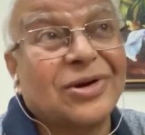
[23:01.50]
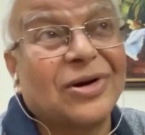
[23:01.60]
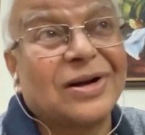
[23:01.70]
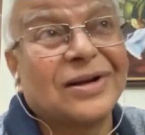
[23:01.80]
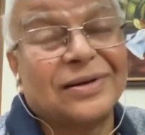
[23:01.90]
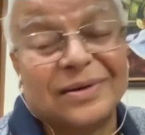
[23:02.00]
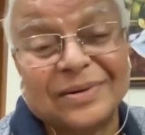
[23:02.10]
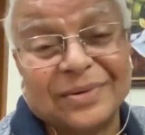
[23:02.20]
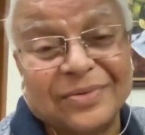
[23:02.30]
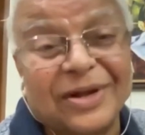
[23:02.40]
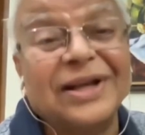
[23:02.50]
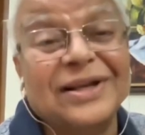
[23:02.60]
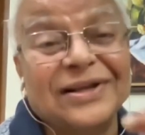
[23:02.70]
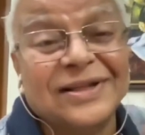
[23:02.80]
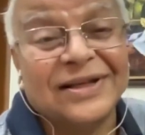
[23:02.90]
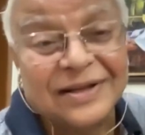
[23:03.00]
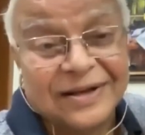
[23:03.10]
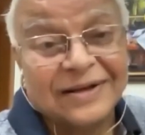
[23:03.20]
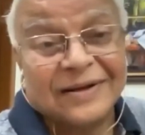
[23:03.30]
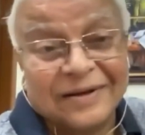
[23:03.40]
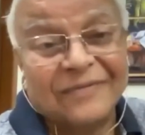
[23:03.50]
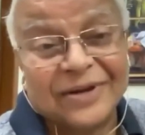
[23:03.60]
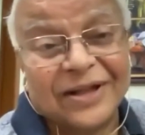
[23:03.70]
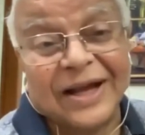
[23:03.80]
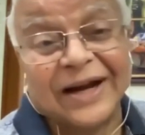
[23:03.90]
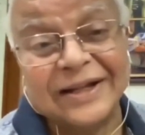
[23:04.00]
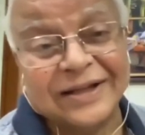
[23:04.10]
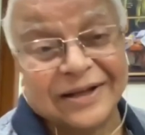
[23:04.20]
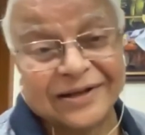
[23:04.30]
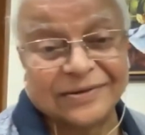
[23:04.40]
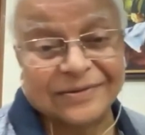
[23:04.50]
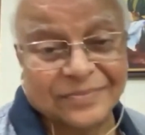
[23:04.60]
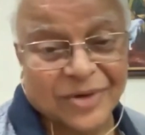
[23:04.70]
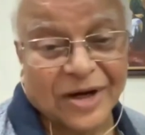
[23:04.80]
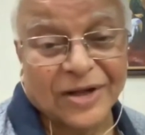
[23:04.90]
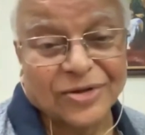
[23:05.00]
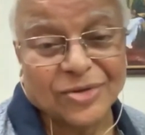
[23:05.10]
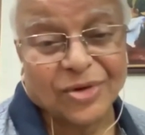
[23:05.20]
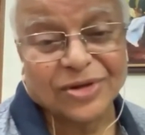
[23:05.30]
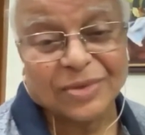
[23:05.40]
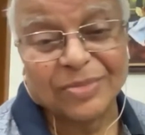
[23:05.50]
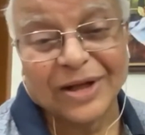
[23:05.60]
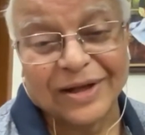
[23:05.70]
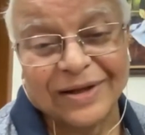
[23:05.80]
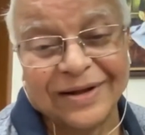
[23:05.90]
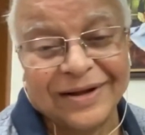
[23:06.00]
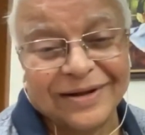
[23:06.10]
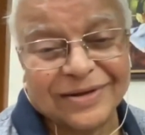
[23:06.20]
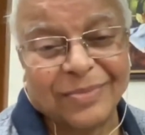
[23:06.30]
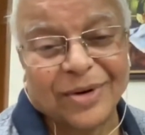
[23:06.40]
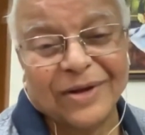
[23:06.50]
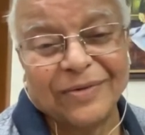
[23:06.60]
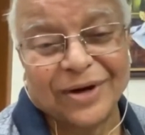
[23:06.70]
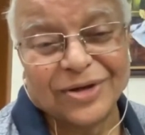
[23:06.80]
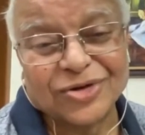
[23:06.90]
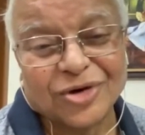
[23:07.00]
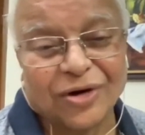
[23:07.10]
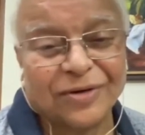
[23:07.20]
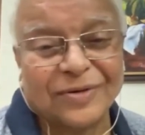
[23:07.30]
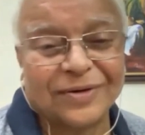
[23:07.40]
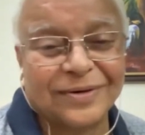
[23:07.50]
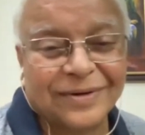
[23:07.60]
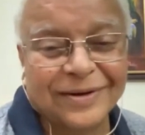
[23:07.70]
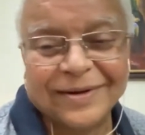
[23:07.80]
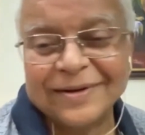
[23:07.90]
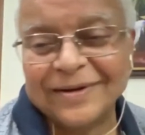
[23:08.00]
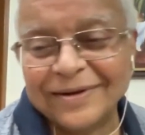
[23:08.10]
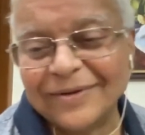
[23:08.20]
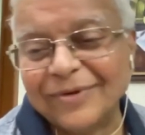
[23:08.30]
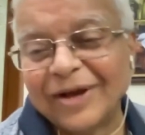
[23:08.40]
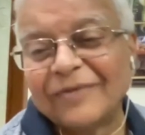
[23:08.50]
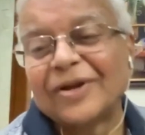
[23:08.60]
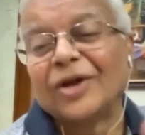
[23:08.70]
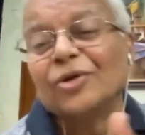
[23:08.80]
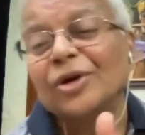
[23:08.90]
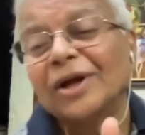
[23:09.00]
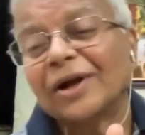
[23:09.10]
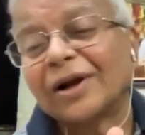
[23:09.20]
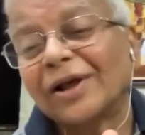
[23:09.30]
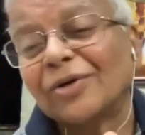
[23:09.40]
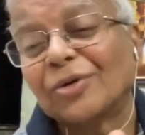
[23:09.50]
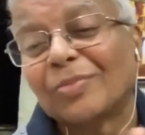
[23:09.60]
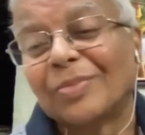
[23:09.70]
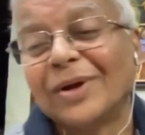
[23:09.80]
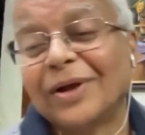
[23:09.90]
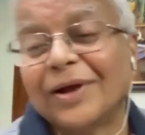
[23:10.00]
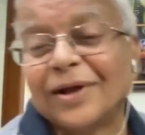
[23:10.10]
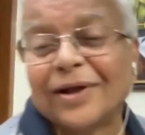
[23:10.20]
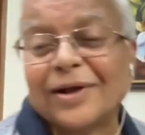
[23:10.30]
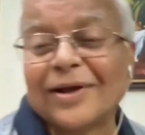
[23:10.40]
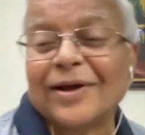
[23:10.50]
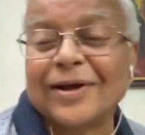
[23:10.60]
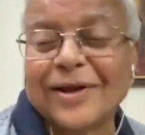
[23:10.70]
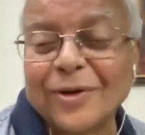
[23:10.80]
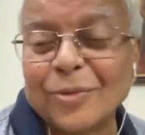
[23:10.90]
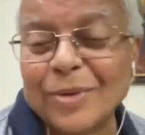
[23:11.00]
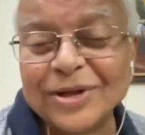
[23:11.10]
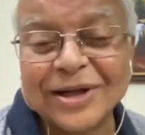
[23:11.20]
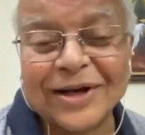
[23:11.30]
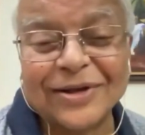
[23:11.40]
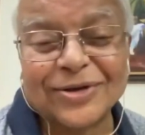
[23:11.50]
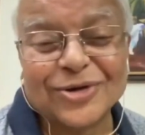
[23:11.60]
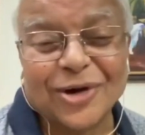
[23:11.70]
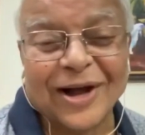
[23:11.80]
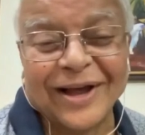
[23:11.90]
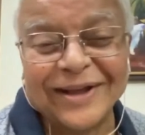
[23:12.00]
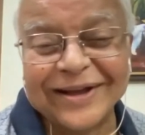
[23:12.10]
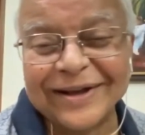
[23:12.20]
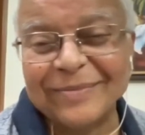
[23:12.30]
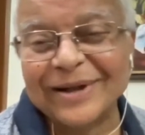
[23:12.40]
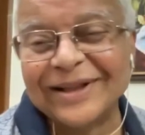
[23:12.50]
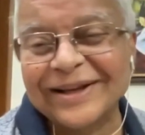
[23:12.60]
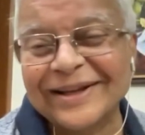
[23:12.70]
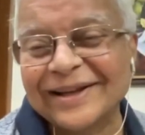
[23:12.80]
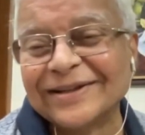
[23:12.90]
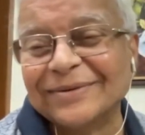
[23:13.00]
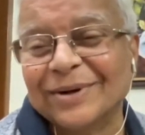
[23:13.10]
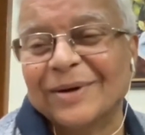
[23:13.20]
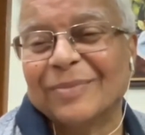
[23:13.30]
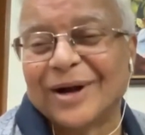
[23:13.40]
is not uh, very easy with the hand injection, unless you are something, somebody very strong. So we have Keyur here. Keyur, Keyur Panchali is a strong guy. He can make the injection, but,